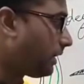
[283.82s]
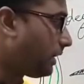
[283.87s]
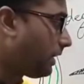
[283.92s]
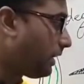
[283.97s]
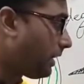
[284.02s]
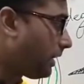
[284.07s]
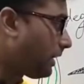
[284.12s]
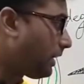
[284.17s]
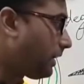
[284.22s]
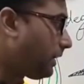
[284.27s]

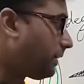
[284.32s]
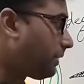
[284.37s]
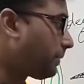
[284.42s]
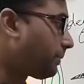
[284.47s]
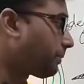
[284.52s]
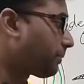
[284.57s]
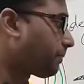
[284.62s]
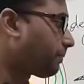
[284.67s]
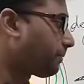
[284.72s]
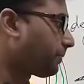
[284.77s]
And
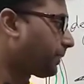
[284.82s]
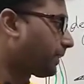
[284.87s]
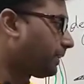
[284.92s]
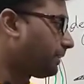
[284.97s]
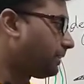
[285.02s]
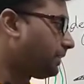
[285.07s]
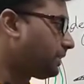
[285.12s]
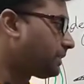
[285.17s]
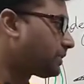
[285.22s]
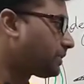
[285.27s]

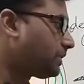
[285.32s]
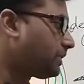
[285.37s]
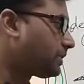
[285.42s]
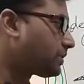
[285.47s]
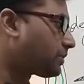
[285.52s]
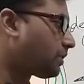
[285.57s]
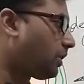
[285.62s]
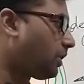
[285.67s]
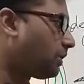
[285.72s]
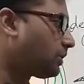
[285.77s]
this
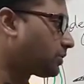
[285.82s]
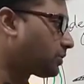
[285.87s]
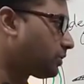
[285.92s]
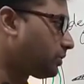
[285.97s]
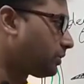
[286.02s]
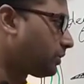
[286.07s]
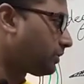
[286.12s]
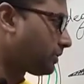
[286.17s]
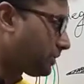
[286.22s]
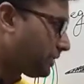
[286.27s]
is
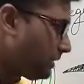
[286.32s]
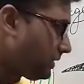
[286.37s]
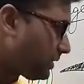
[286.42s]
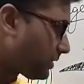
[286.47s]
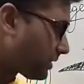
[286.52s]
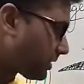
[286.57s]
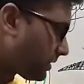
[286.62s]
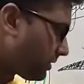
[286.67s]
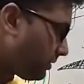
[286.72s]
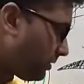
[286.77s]
also, since
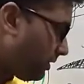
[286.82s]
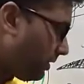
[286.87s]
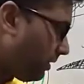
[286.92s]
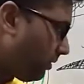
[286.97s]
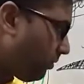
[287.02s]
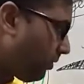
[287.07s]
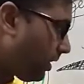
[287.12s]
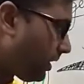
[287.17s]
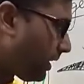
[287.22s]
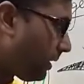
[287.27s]

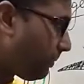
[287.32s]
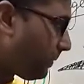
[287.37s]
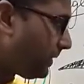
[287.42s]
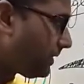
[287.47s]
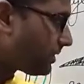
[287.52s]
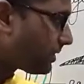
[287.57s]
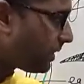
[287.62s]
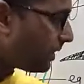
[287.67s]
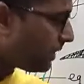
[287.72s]
what happens